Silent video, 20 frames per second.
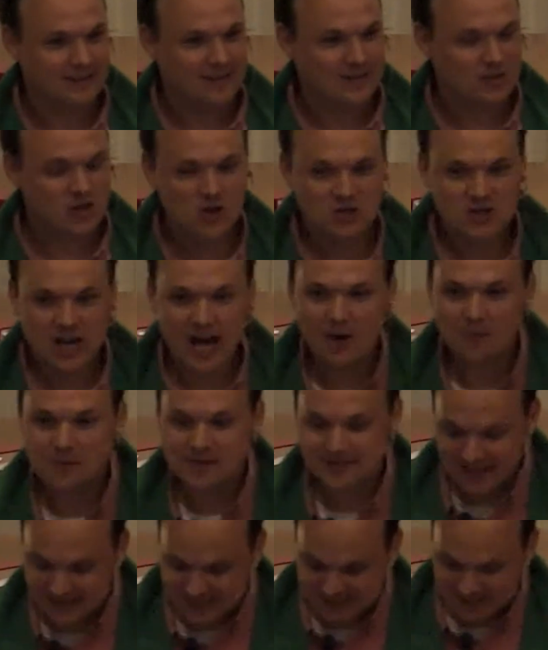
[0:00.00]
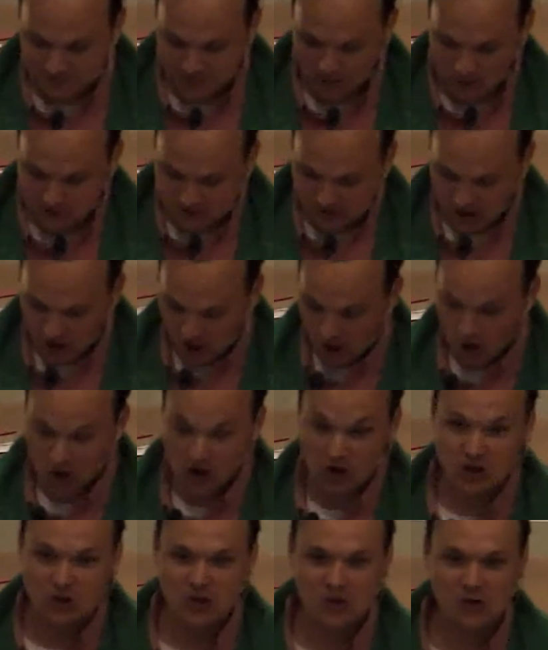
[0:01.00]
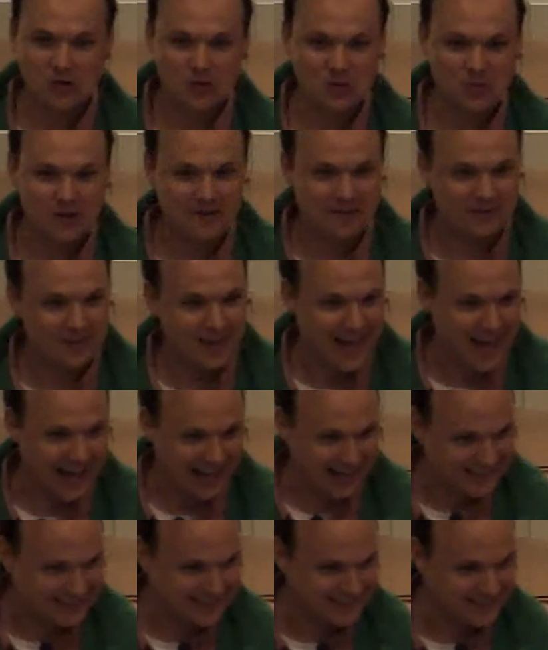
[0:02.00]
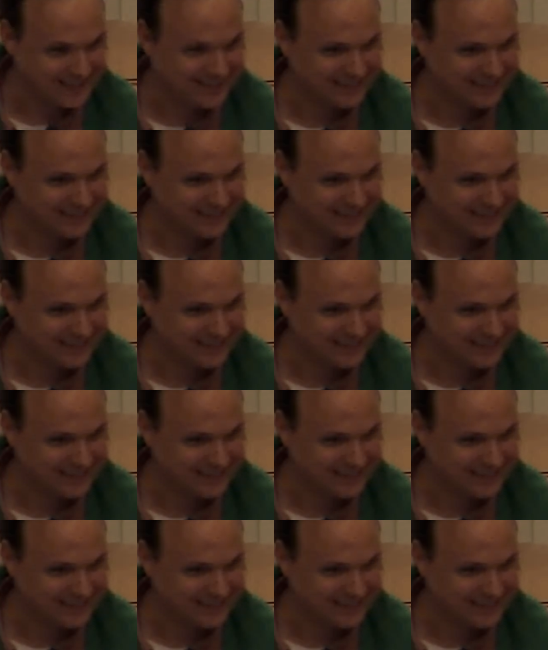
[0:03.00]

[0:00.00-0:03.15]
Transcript: Church, how was I supposed to argue with that?